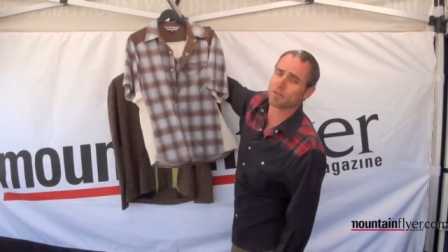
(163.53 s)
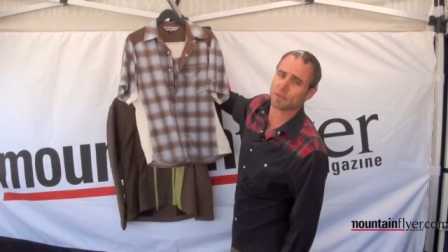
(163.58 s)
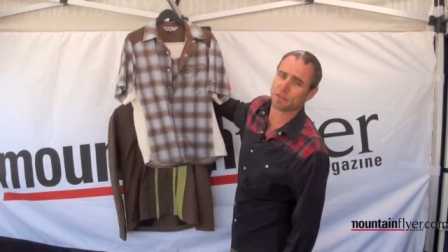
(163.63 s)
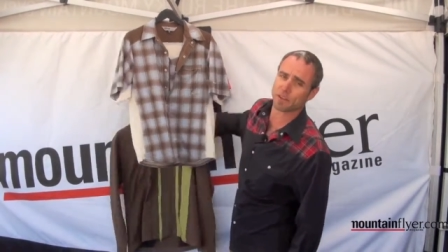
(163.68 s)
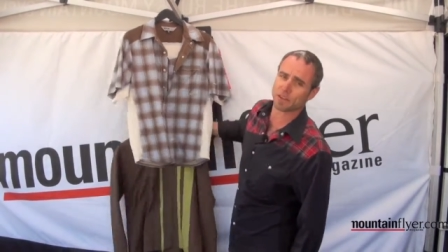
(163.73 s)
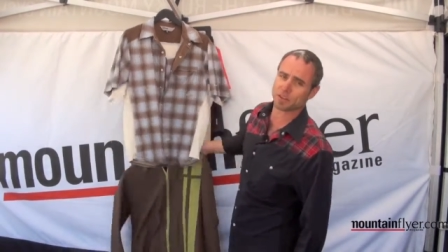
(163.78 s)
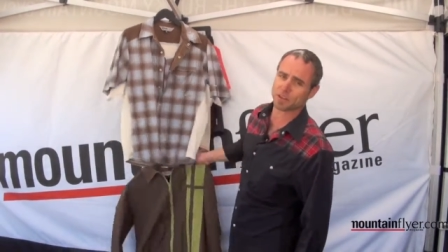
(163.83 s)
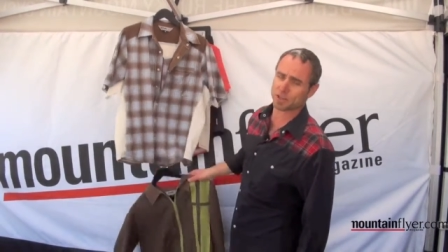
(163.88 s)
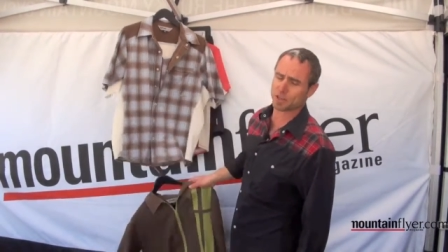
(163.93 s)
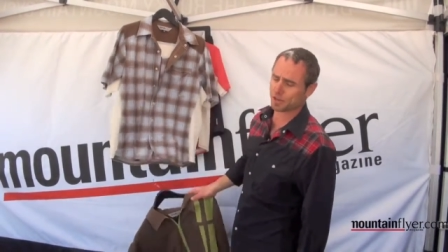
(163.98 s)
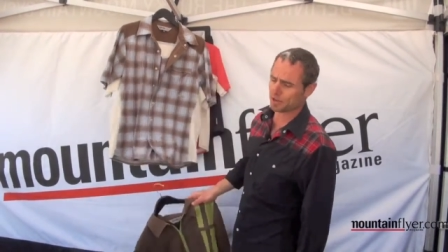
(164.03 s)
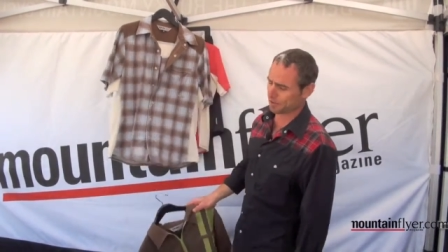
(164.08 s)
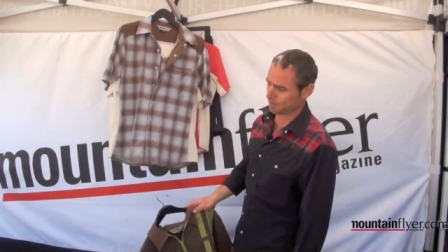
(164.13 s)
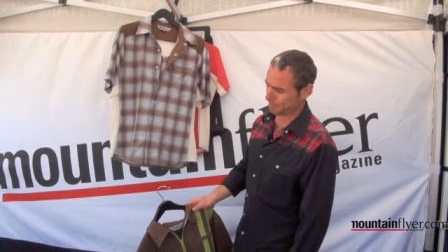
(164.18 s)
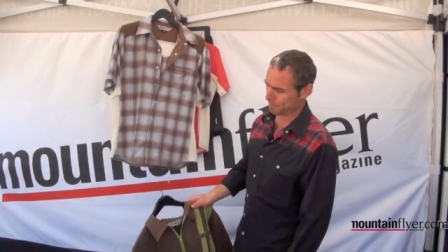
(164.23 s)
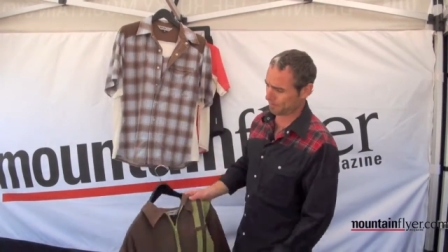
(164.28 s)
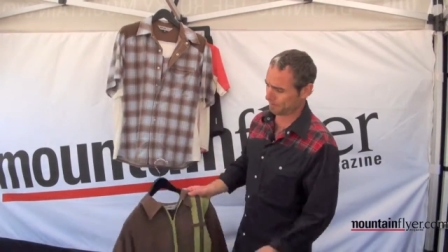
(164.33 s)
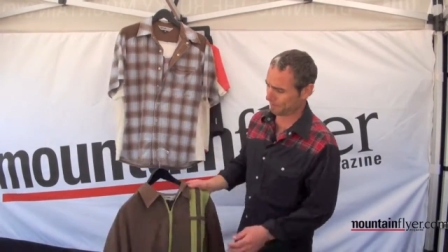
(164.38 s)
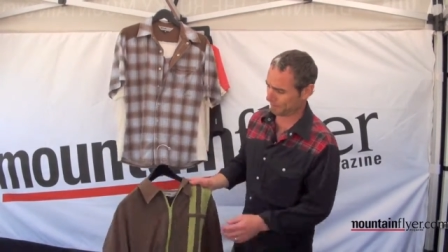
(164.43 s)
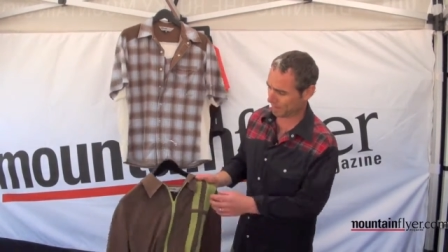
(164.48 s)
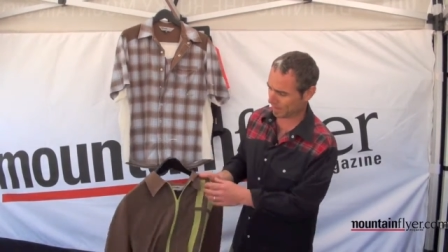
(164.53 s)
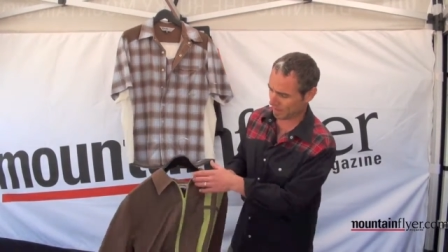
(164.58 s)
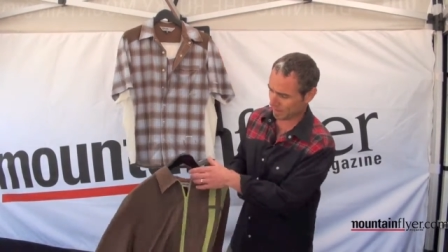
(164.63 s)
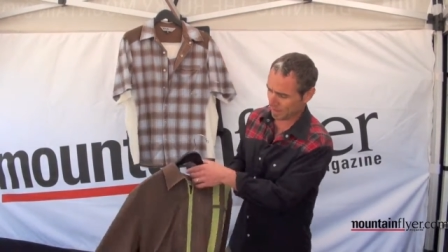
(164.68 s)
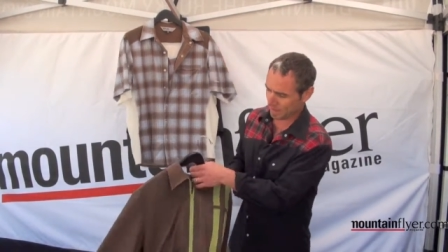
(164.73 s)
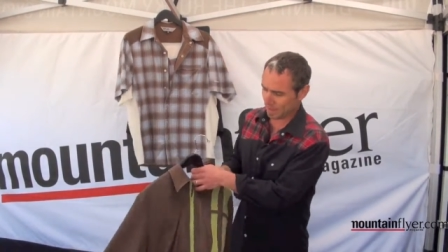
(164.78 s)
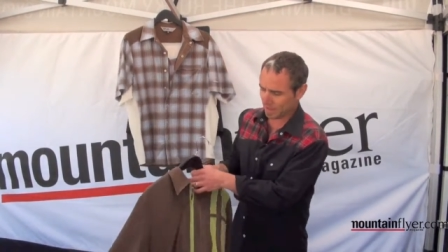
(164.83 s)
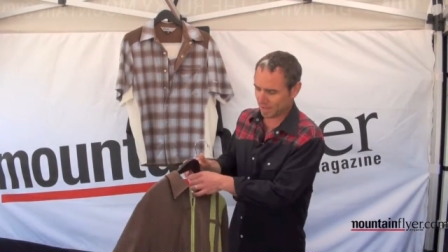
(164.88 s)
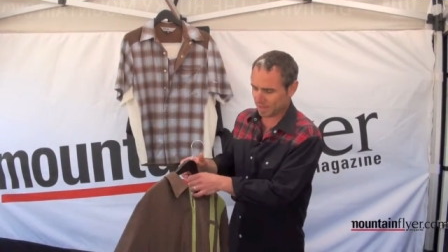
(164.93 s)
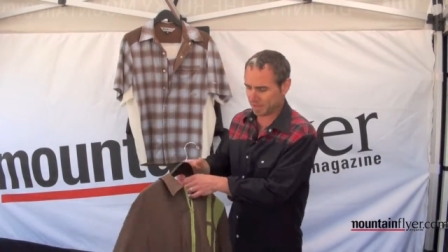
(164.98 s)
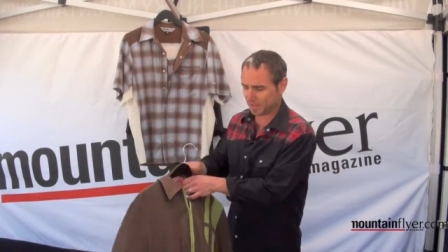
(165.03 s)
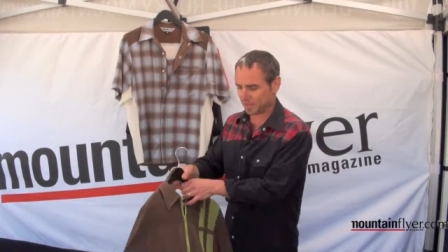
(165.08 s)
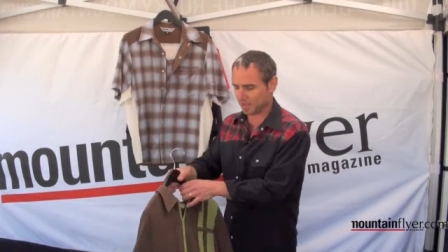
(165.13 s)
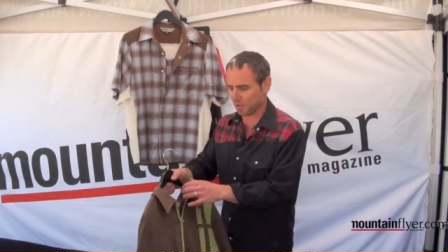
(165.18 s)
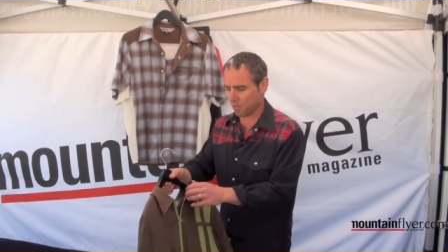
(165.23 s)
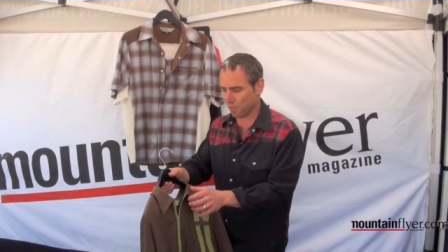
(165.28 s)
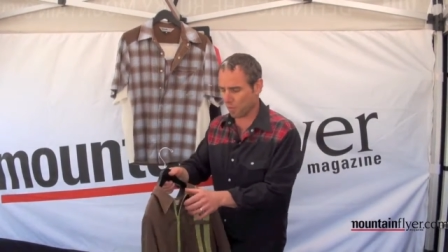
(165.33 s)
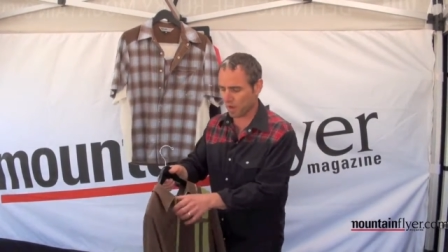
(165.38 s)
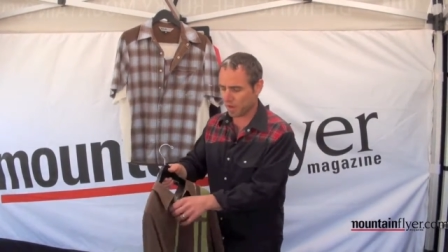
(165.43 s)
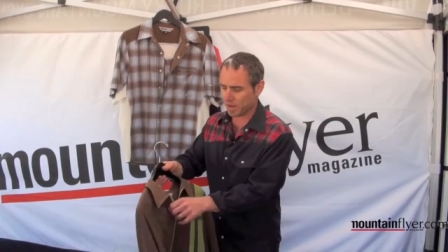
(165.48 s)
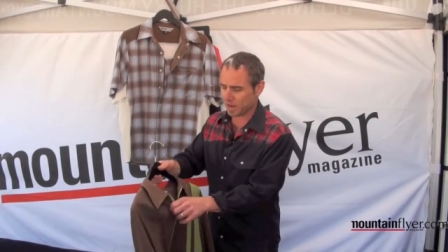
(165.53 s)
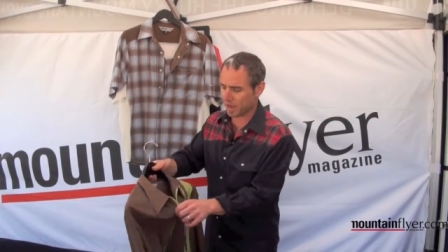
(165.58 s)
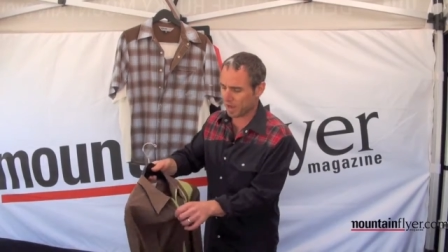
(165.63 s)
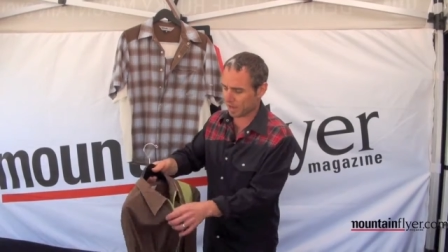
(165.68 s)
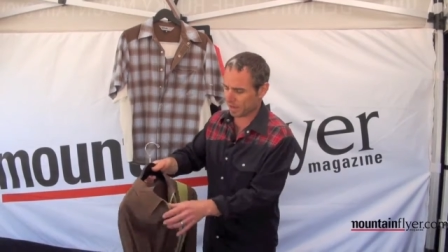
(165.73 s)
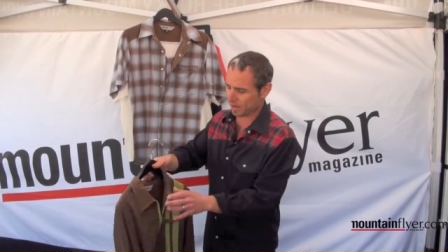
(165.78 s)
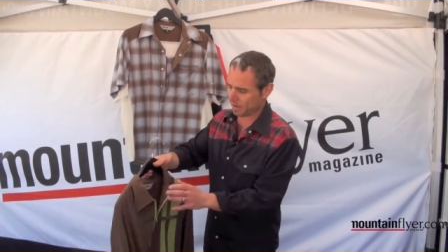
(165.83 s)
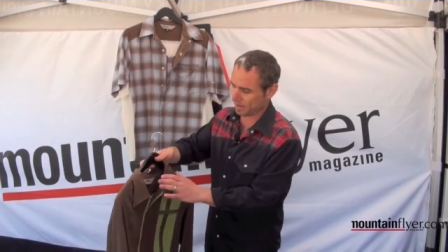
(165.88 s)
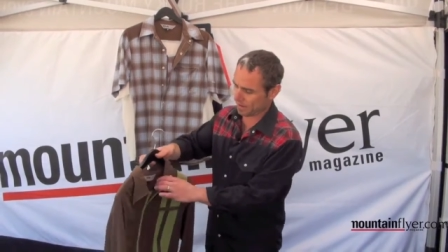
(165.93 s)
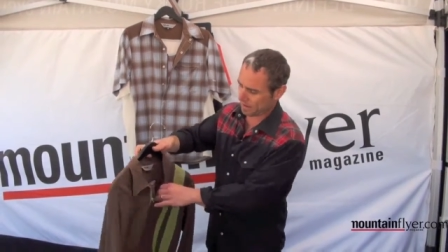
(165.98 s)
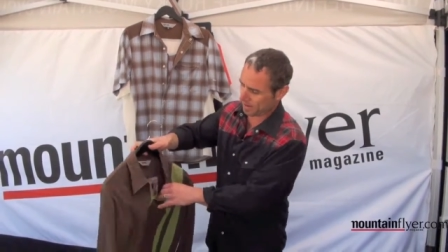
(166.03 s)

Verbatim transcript: for this year. This is the Windnut.